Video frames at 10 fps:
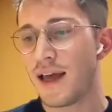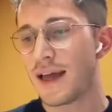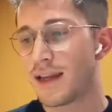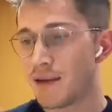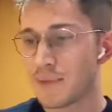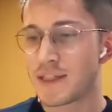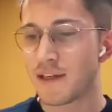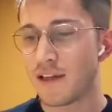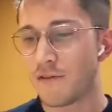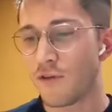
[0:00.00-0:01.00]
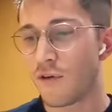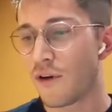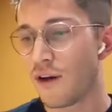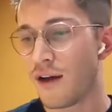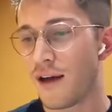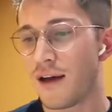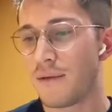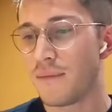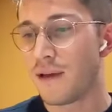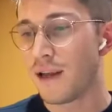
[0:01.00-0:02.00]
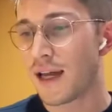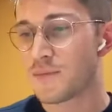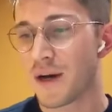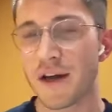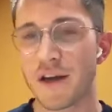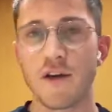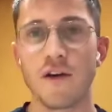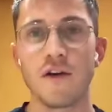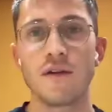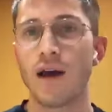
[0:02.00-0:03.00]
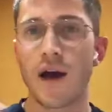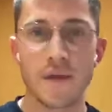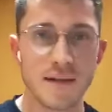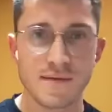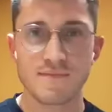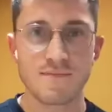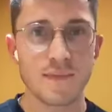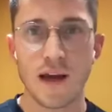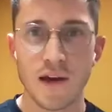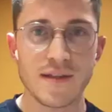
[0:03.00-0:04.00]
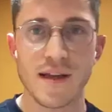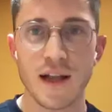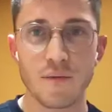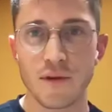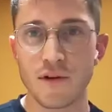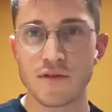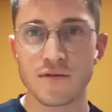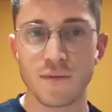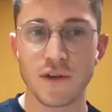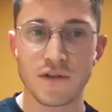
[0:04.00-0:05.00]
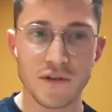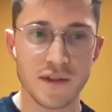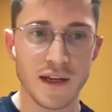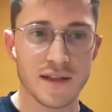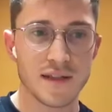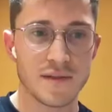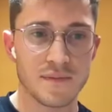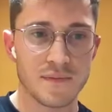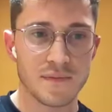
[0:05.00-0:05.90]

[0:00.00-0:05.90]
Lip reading: And then in particularly for large bio, how does it help with those use cases?